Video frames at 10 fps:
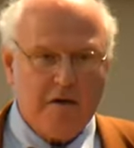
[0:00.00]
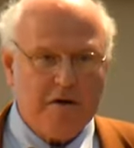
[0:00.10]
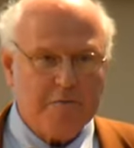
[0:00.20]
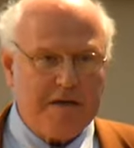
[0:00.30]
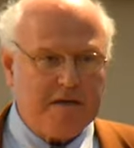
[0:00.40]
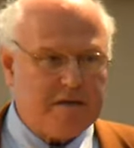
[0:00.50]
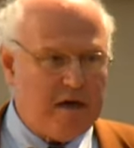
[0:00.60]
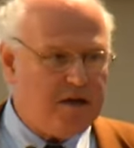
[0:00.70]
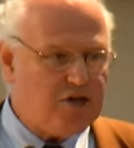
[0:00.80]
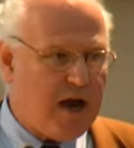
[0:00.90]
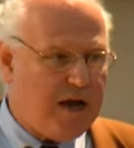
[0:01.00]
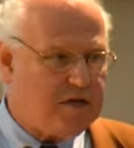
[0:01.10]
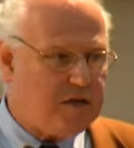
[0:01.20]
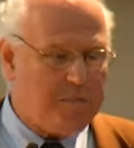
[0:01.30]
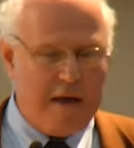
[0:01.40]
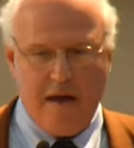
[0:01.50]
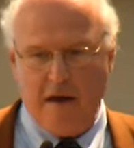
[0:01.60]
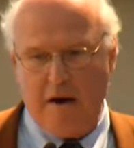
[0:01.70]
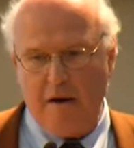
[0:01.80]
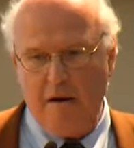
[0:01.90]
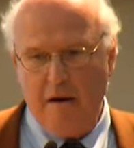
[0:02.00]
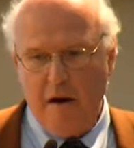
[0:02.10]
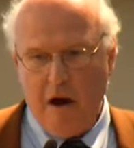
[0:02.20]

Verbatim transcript: there has been a sea change in opinion